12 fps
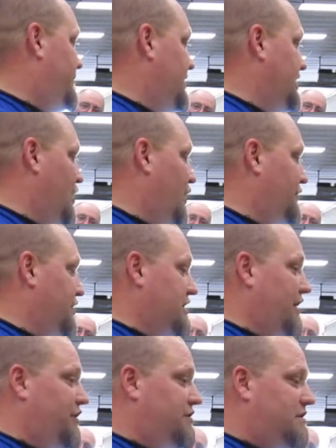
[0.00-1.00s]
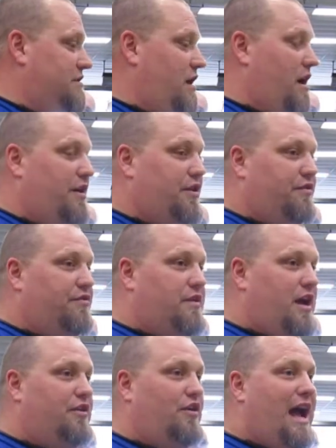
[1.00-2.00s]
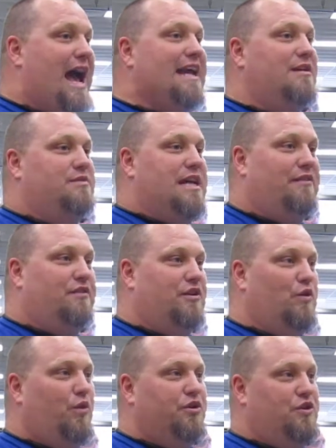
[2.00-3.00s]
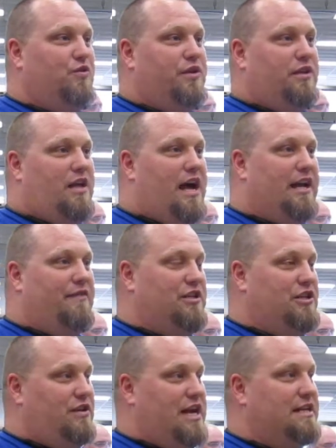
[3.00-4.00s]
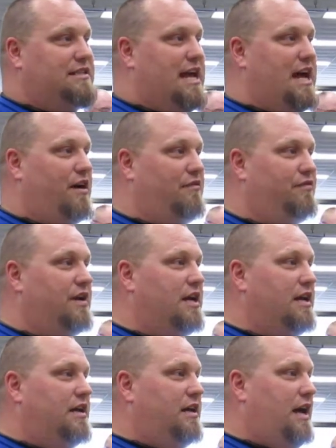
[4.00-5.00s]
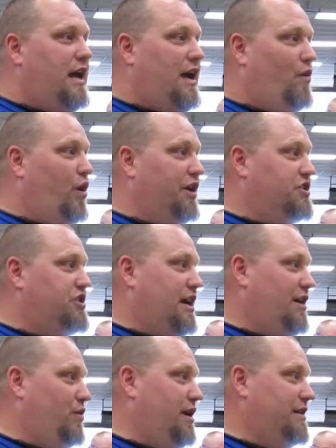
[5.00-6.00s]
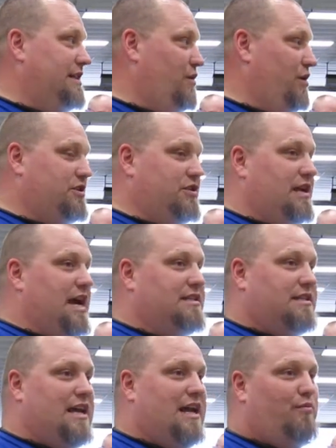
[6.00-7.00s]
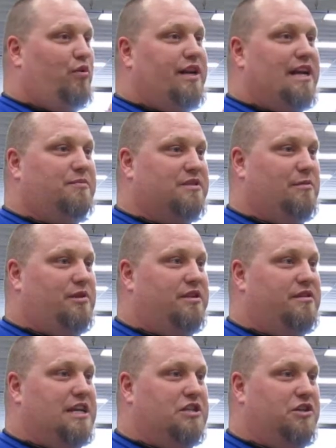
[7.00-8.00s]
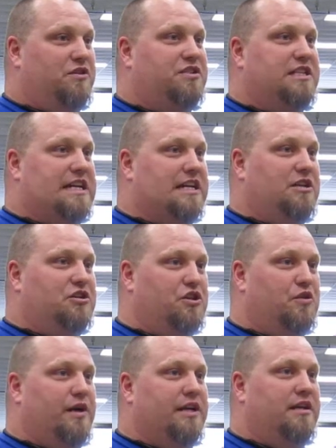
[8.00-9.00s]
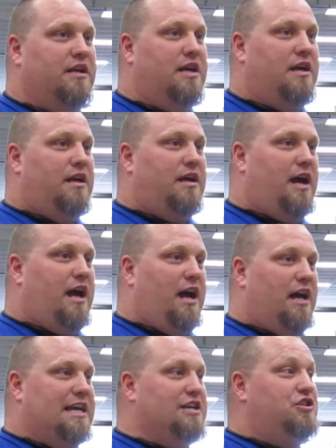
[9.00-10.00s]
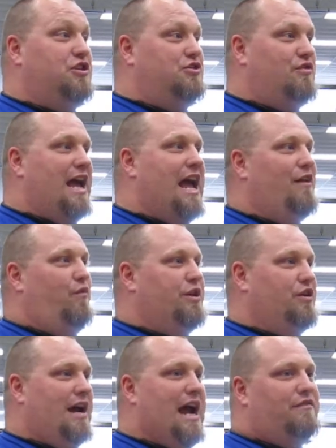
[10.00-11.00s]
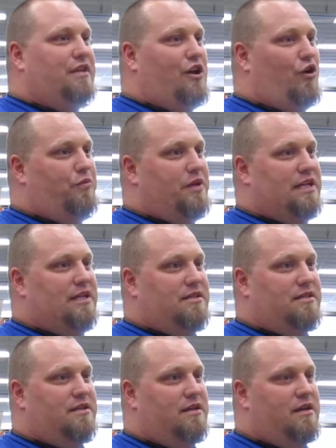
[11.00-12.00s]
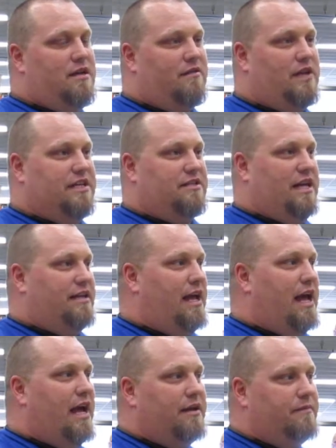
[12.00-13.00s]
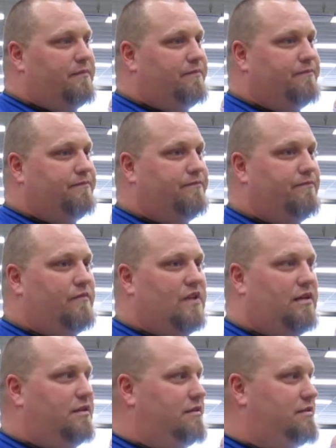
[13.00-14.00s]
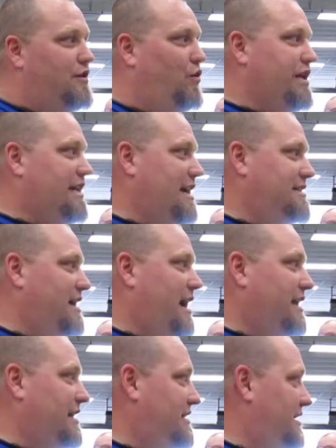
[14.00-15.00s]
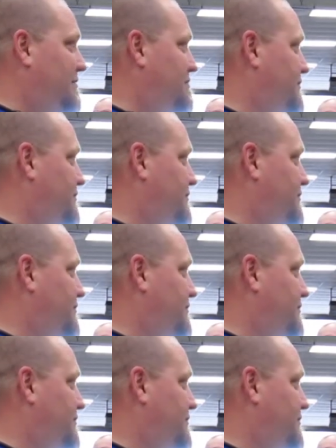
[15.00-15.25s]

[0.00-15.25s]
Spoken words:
You know, if there's other items out there that we're doing a lot of that you guys have want to share with, I want you guys to kind of bring up some of the things you're seeing and doing, issues you have when you're at the openings, things like that. So what do you guys got? Anything?